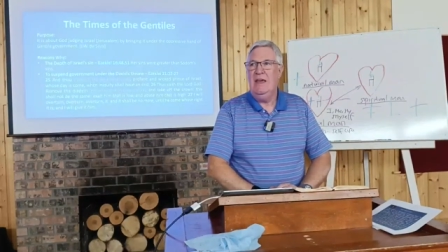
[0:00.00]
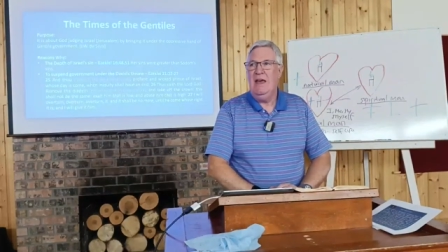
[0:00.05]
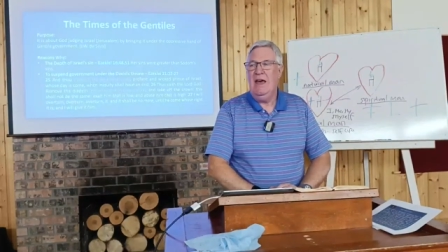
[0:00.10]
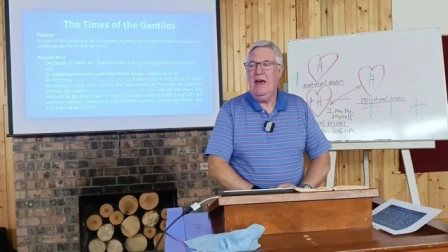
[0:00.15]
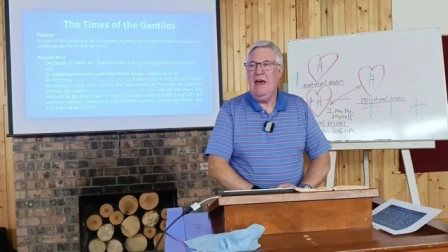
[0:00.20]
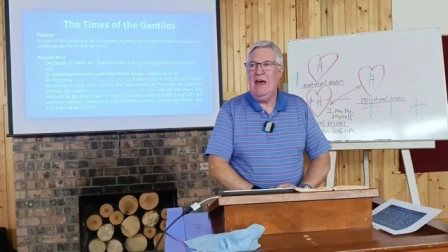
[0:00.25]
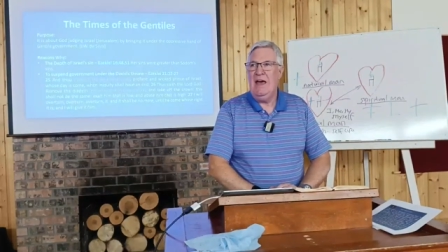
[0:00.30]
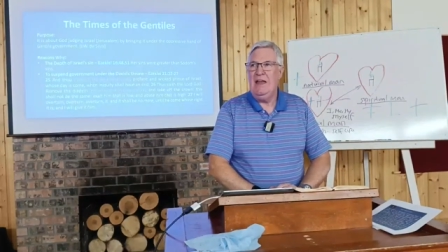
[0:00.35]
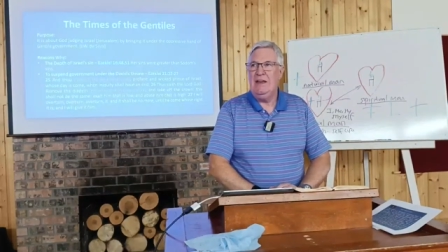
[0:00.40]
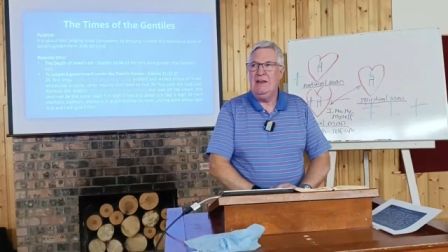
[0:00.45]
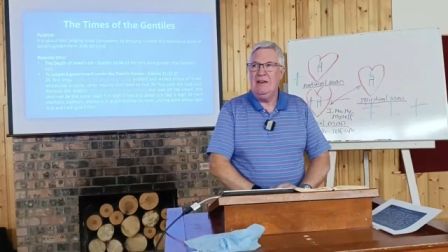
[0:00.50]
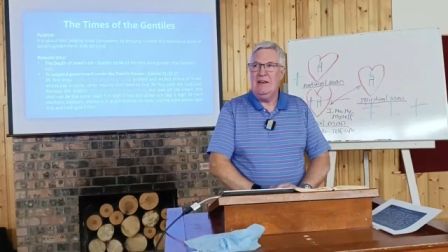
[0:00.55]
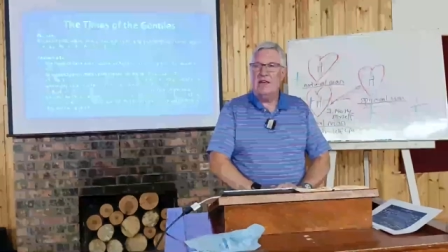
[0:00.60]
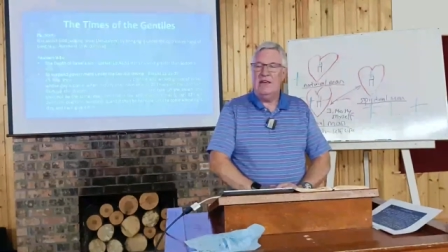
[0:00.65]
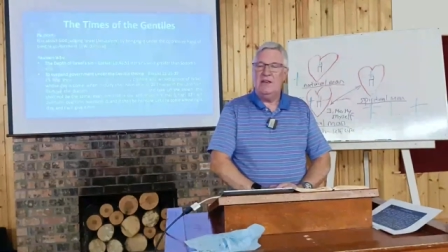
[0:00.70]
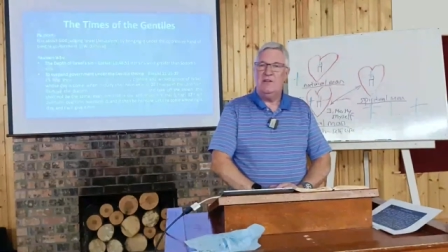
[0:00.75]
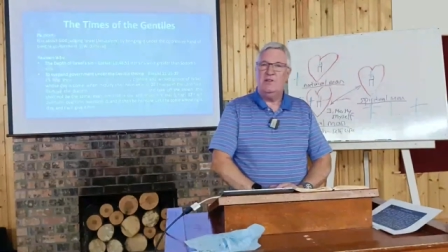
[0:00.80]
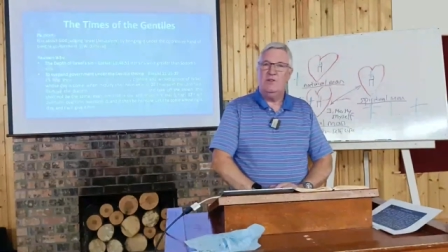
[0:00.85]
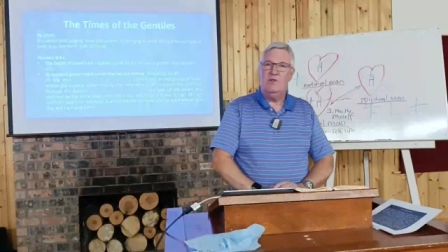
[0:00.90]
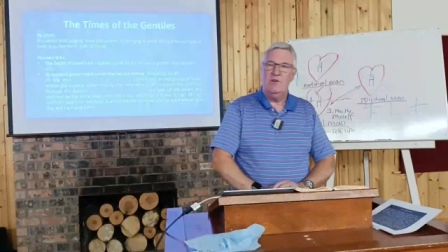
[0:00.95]
and
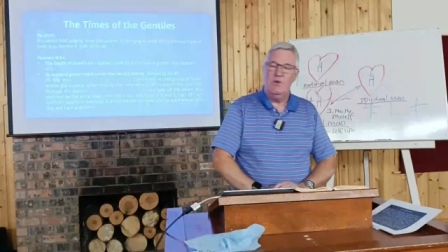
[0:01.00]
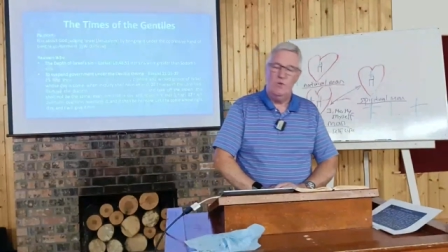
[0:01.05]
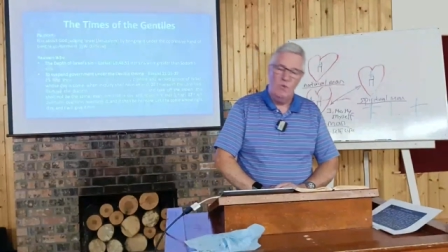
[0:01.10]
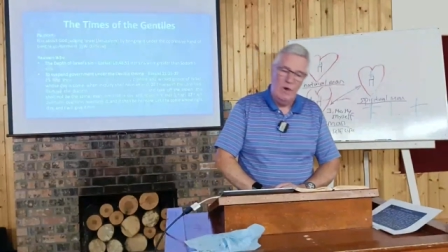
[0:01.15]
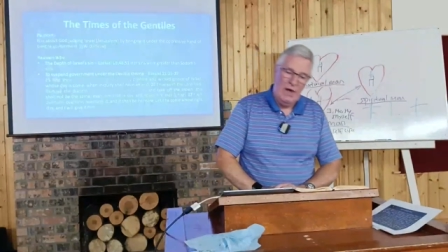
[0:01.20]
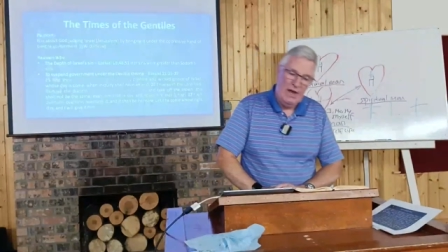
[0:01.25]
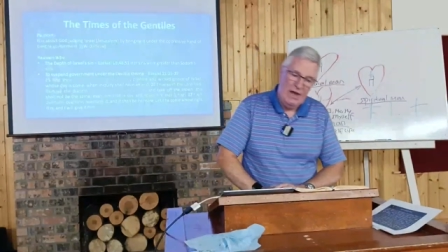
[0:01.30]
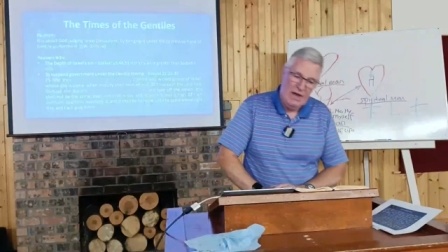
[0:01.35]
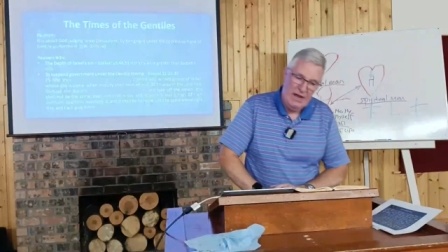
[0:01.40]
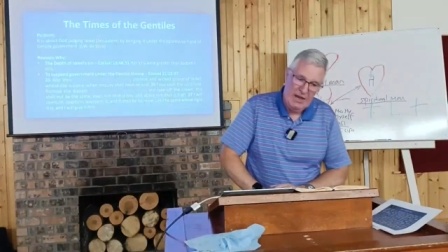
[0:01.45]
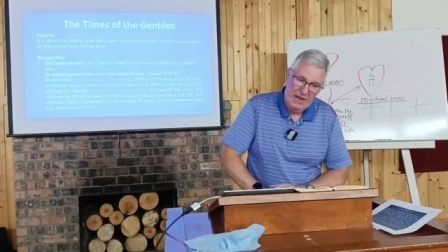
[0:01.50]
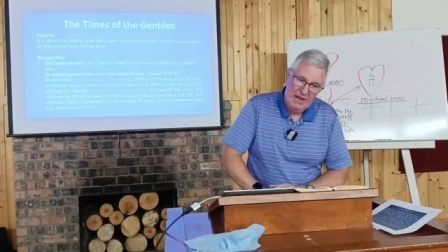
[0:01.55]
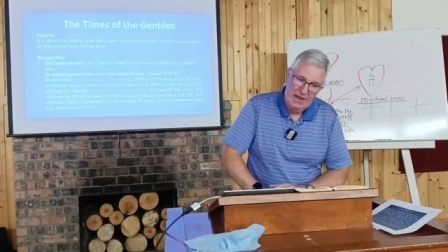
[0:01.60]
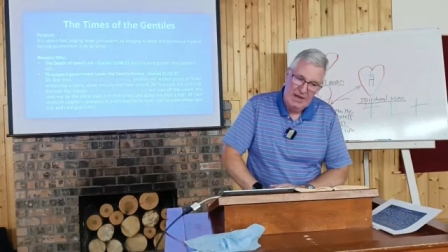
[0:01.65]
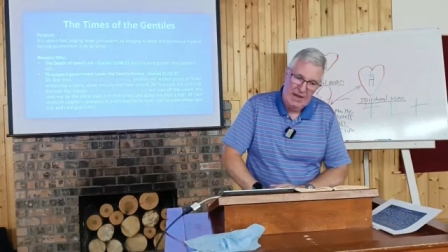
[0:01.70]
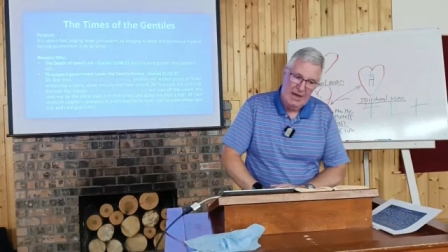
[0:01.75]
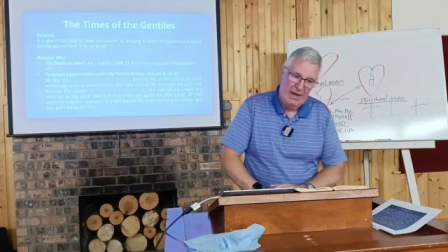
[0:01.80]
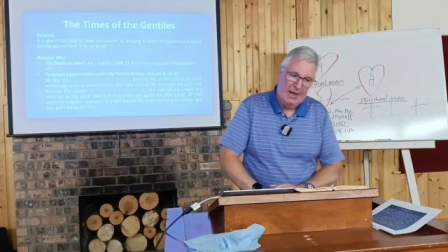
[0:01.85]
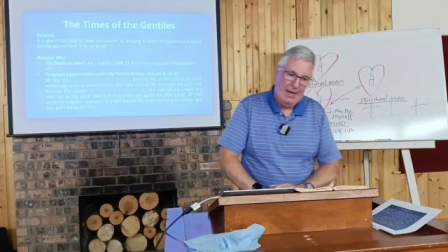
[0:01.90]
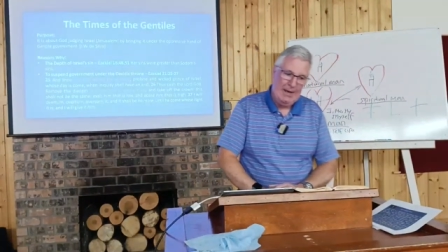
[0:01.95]
uh, took away
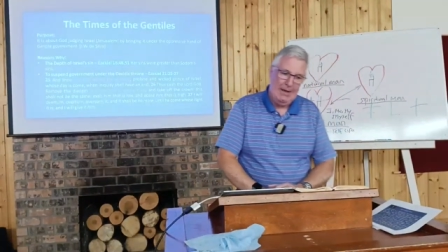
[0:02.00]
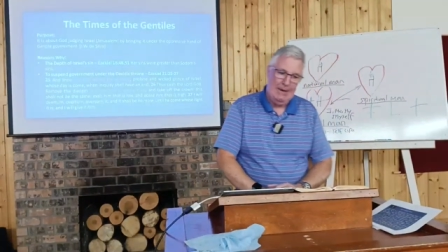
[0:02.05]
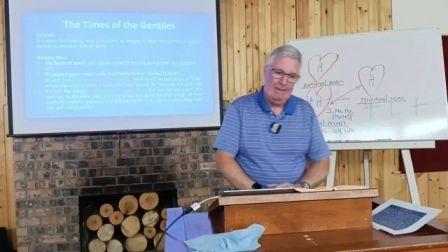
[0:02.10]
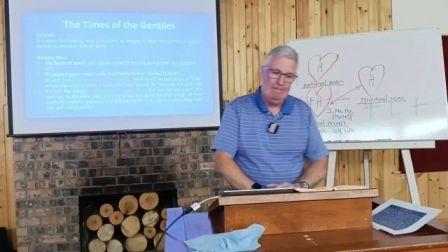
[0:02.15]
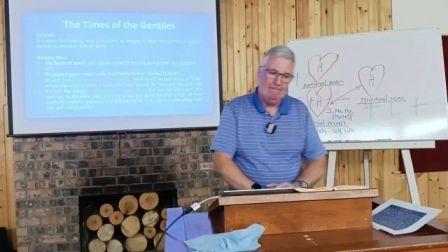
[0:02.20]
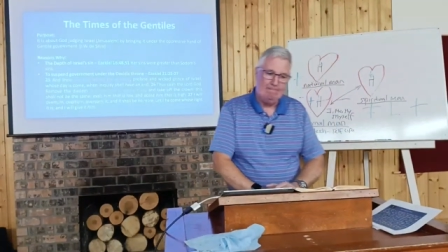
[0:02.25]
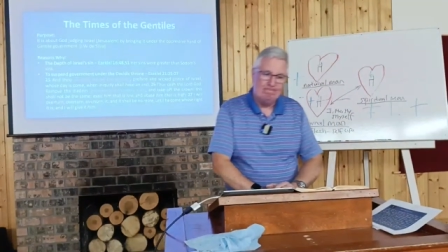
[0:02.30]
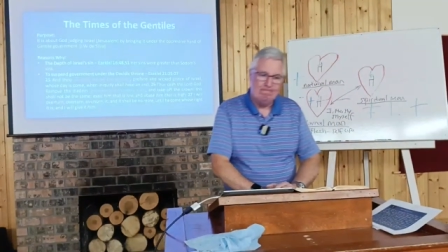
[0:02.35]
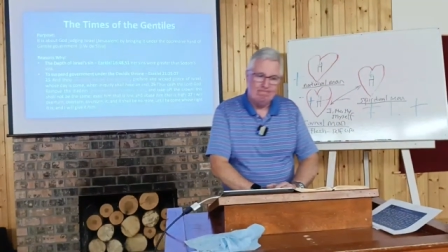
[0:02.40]
uh,